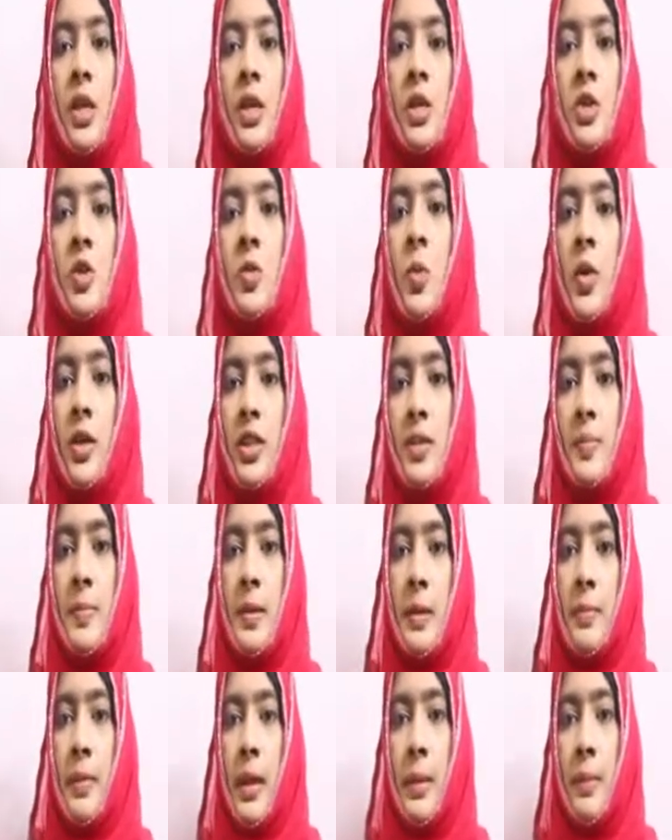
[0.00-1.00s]
So what is
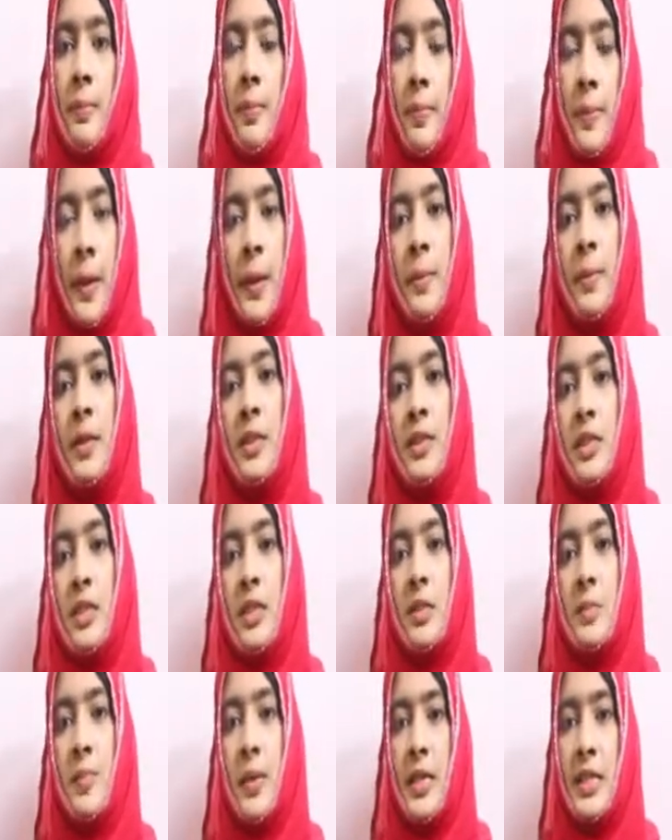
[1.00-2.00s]
pigment? Pigment
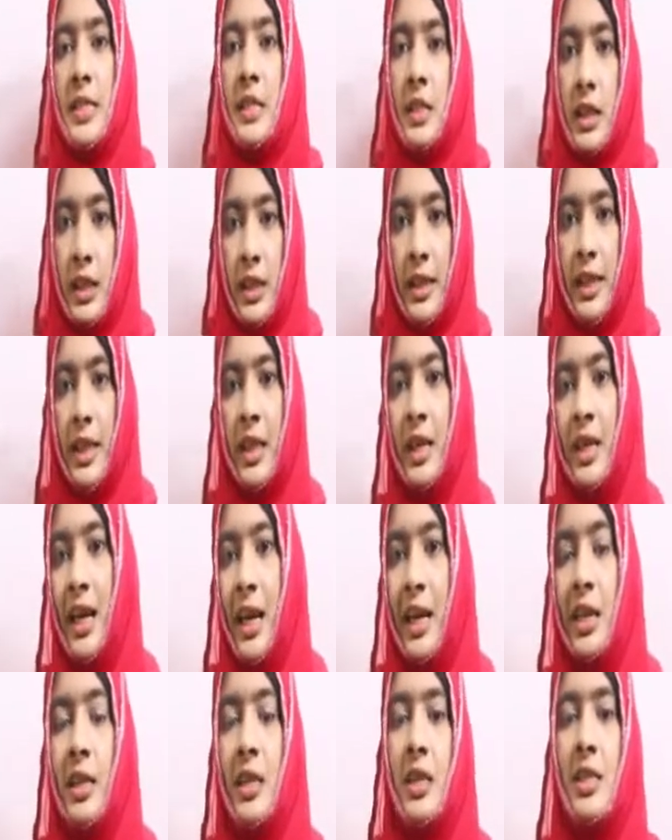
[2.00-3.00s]
is basically a
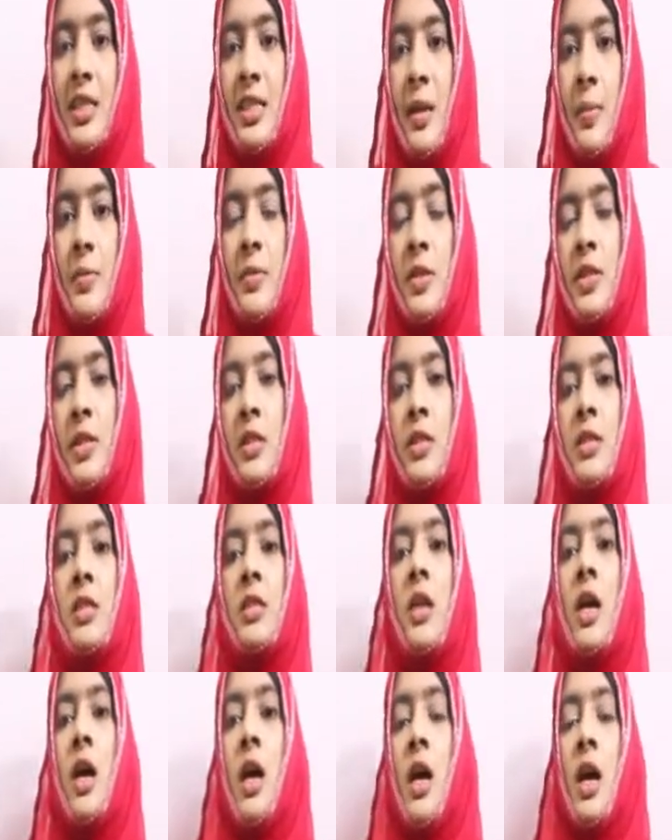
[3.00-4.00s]
coloring substance.